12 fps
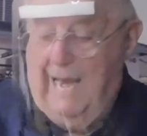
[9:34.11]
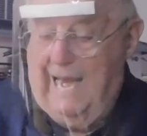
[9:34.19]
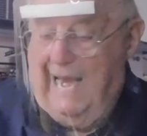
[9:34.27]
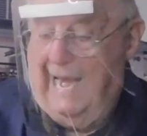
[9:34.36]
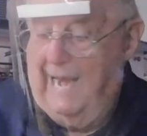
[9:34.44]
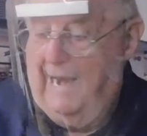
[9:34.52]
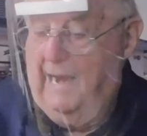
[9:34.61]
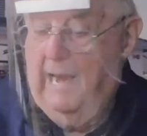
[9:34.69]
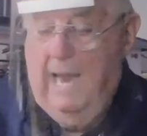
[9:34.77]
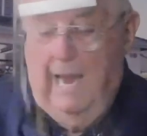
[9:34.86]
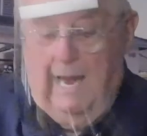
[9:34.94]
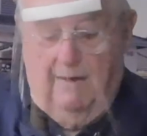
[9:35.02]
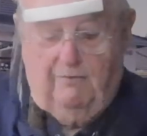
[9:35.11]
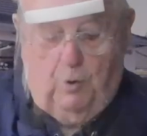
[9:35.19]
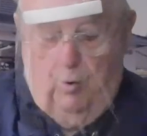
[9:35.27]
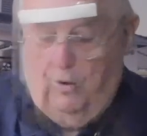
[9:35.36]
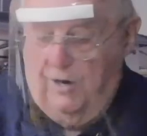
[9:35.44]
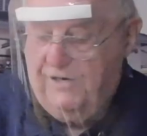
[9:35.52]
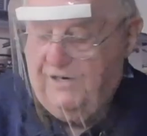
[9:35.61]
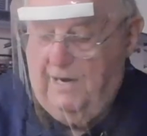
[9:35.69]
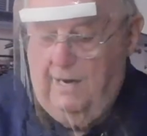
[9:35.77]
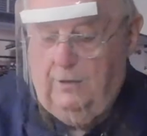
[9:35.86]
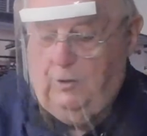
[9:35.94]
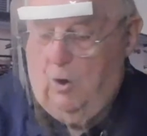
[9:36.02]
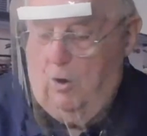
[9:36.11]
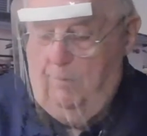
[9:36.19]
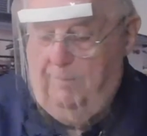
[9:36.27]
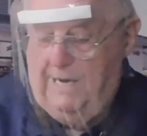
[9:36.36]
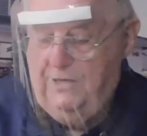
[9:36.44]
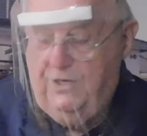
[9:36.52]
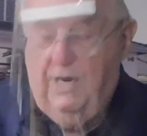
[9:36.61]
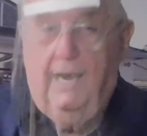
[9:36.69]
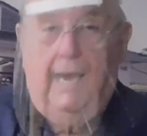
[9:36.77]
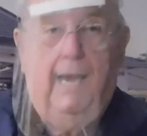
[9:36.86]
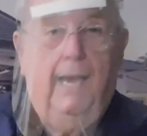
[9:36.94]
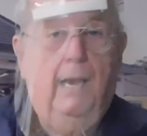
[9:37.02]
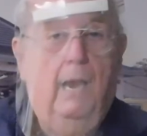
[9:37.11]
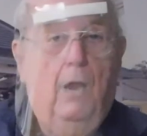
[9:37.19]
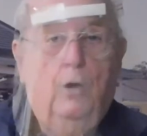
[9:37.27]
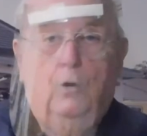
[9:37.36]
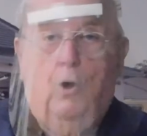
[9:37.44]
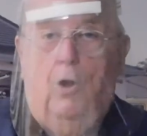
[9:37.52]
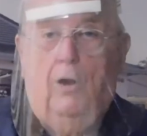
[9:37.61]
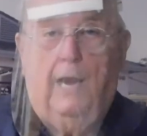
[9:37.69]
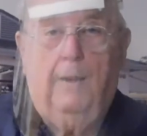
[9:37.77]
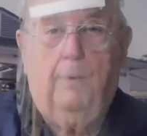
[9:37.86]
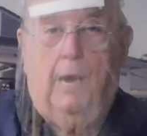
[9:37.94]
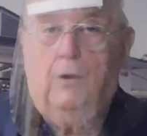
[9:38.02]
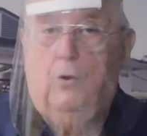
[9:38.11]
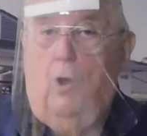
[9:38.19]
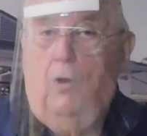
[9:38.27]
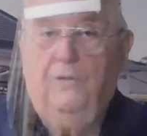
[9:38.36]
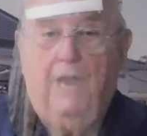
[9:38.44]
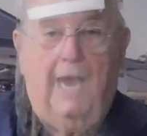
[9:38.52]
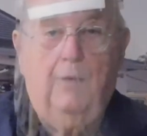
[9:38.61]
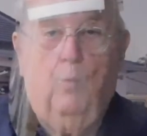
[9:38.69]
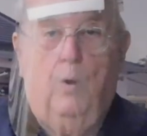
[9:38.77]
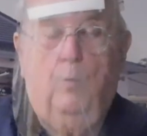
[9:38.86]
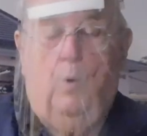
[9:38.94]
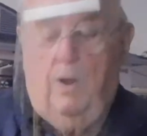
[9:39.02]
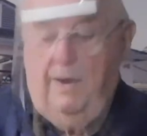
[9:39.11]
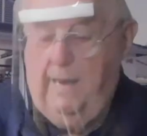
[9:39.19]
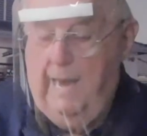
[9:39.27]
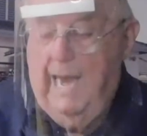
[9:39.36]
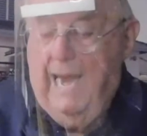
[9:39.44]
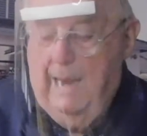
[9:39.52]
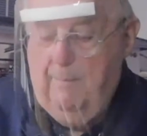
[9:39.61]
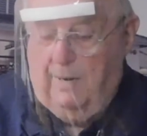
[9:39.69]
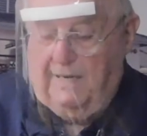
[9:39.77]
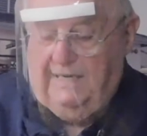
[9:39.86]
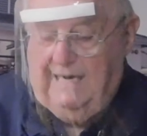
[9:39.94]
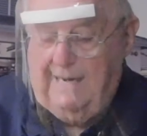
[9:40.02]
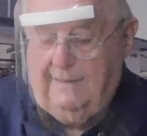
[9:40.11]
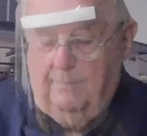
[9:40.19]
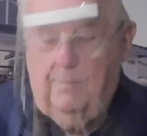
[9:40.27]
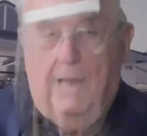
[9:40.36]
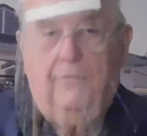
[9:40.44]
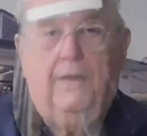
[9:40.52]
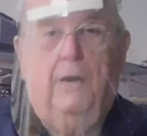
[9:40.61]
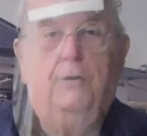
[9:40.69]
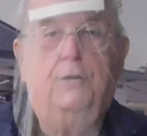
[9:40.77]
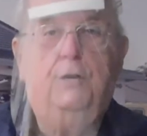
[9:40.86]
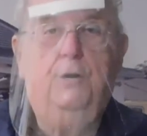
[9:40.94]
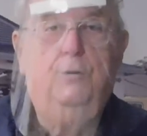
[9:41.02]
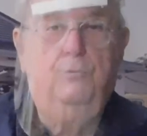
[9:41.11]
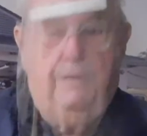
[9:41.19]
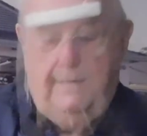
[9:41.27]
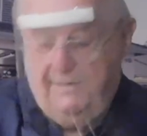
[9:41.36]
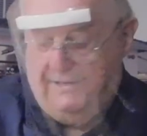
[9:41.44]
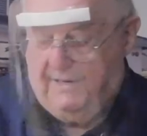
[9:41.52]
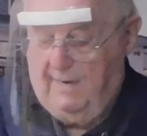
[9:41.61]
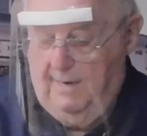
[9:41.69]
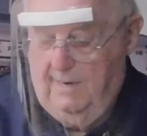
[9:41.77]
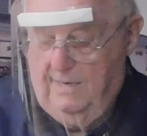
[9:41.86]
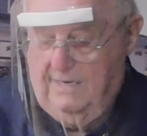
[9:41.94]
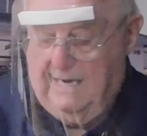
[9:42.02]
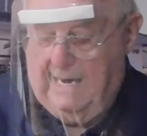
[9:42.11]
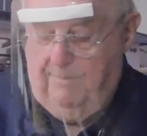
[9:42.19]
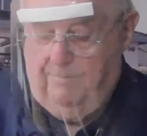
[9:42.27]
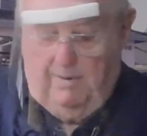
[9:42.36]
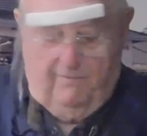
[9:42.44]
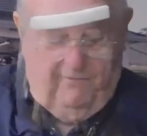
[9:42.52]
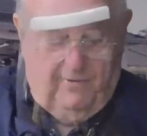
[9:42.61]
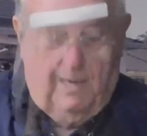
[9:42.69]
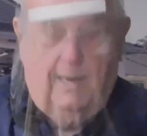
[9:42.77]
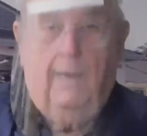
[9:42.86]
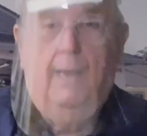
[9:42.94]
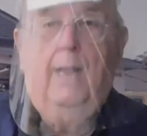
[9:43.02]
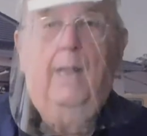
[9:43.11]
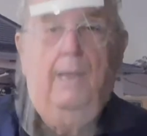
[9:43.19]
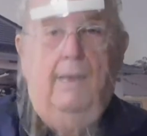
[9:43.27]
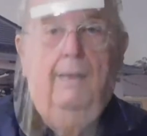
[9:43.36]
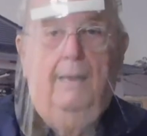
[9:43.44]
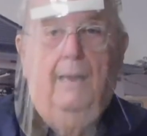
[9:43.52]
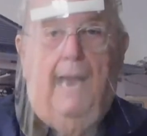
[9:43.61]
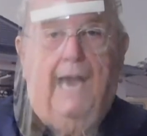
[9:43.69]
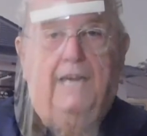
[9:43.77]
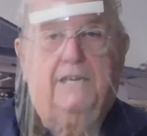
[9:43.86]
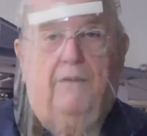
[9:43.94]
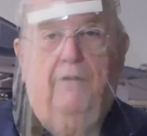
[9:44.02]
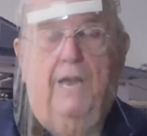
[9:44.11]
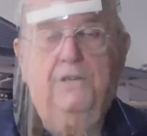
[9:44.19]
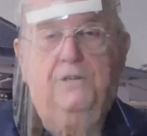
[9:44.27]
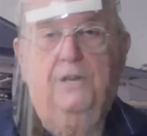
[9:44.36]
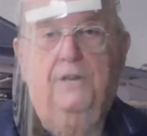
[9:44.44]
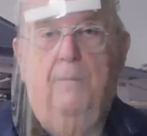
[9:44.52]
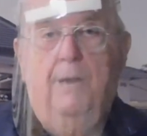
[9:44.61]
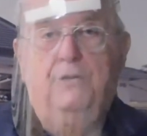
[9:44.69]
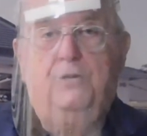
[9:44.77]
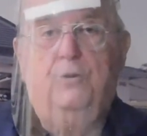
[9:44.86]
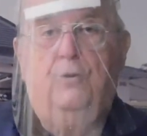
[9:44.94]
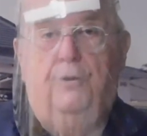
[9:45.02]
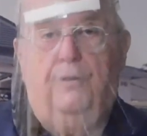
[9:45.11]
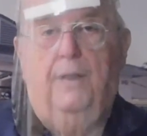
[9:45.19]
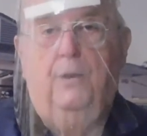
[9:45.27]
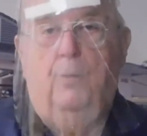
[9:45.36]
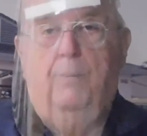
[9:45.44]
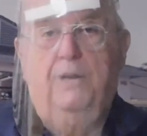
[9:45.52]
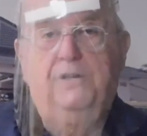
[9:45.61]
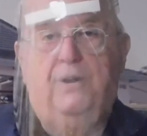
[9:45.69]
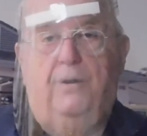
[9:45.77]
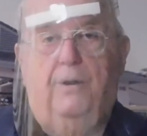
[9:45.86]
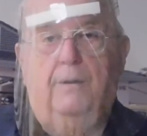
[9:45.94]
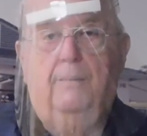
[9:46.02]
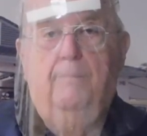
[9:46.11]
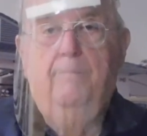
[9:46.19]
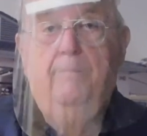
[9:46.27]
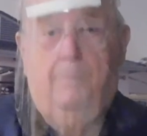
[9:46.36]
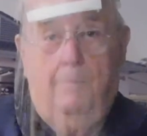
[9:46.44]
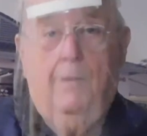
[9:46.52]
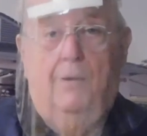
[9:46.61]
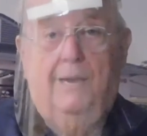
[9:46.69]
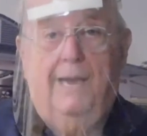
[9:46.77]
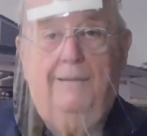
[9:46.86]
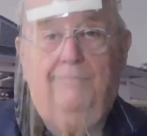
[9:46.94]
And of course, call PG&E, call anybody, call 911. But get them out there to do this type of excavation to make sure that nobody's hurt. Okay?